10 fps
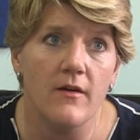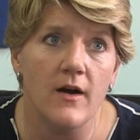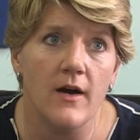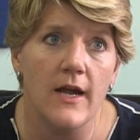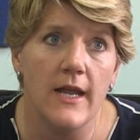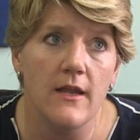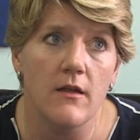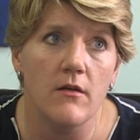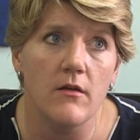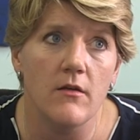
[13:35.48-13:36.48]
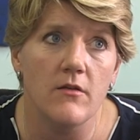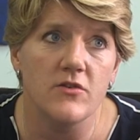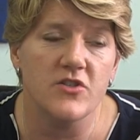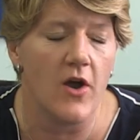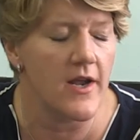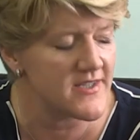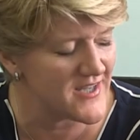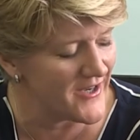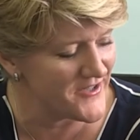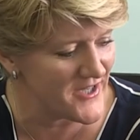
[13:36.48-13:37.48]
I
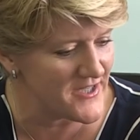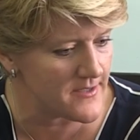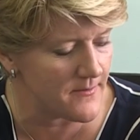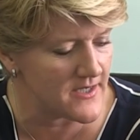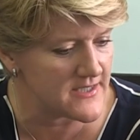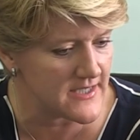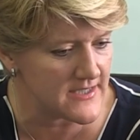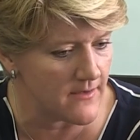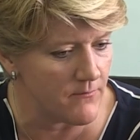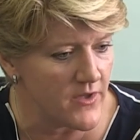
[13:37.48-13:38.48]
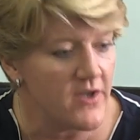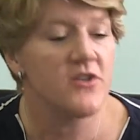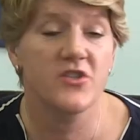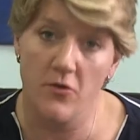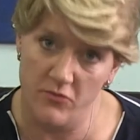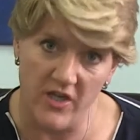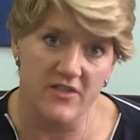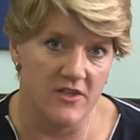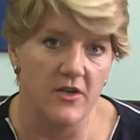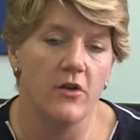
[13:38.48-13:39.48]
turned to him and I said, "So,
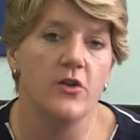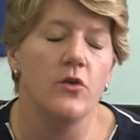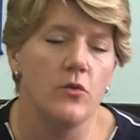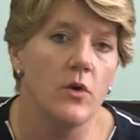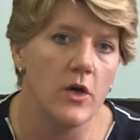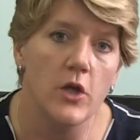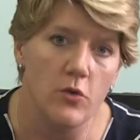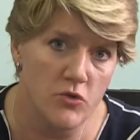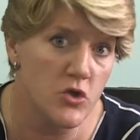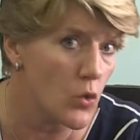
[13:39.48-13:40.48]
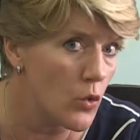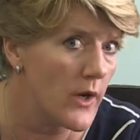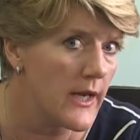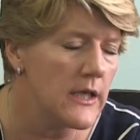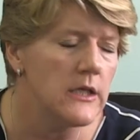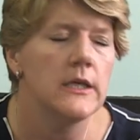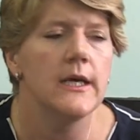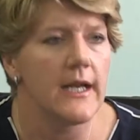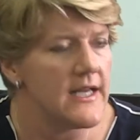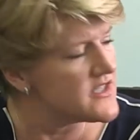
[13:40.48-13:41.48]
Justin, are you touring?"
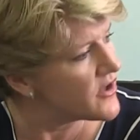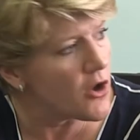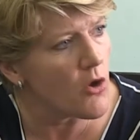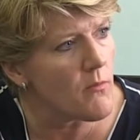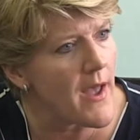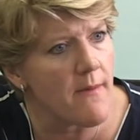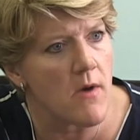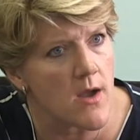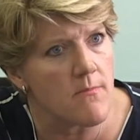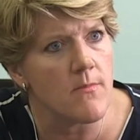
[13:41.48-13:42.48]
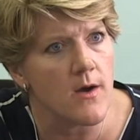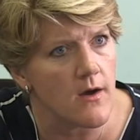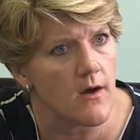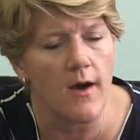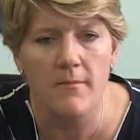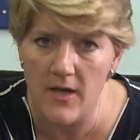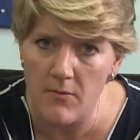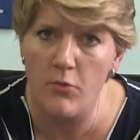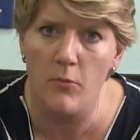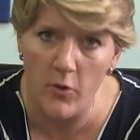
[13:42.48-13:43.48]
And he said, "No, ma'am, I'm
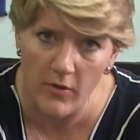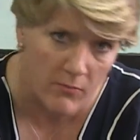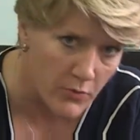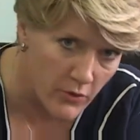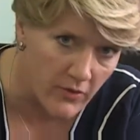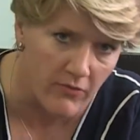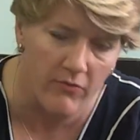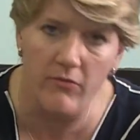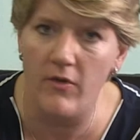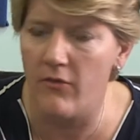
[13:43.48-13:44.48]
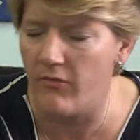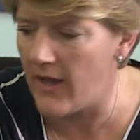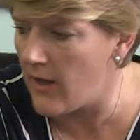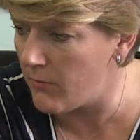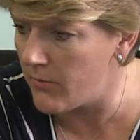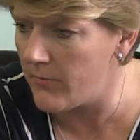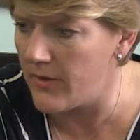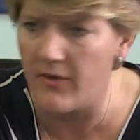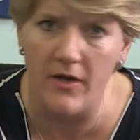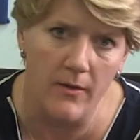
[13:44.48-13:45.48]
here promoting the book and the album,
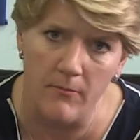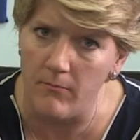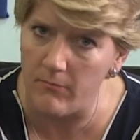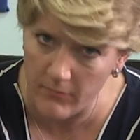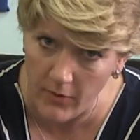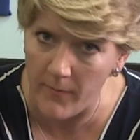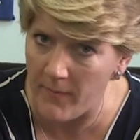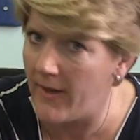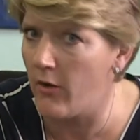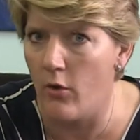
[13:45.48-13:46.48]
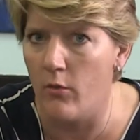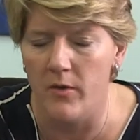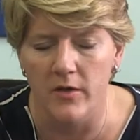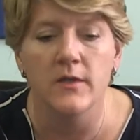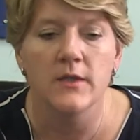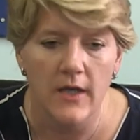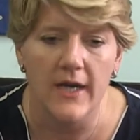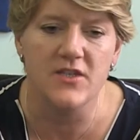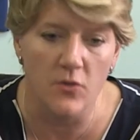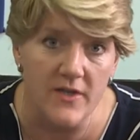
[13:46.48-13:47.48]
and then I'm going back home." And
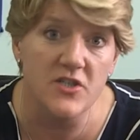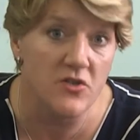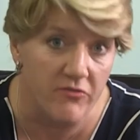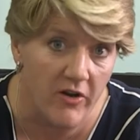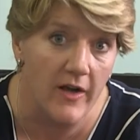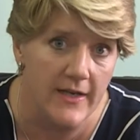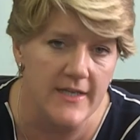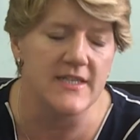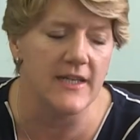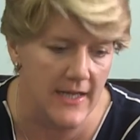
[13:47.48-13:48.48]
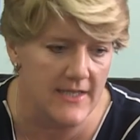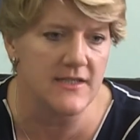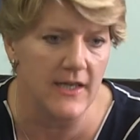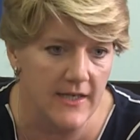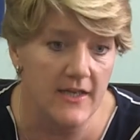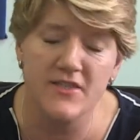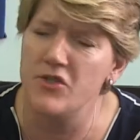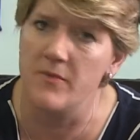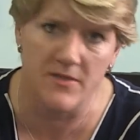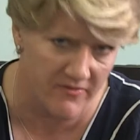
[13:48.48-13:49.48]
I said, "When did you fly?" And he said, "Last night." I said,
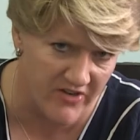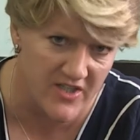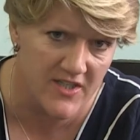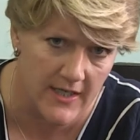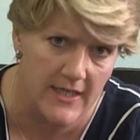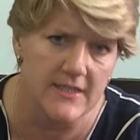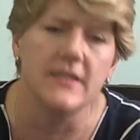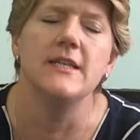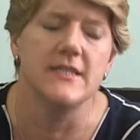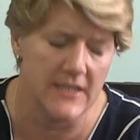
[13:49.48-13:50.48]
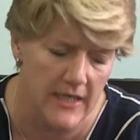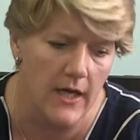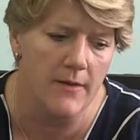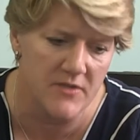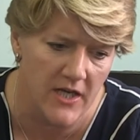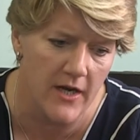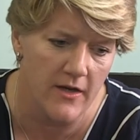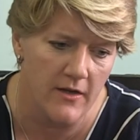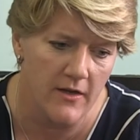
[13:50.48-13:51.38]
"You must be very tired." And he said, "Yeah, I'm tired."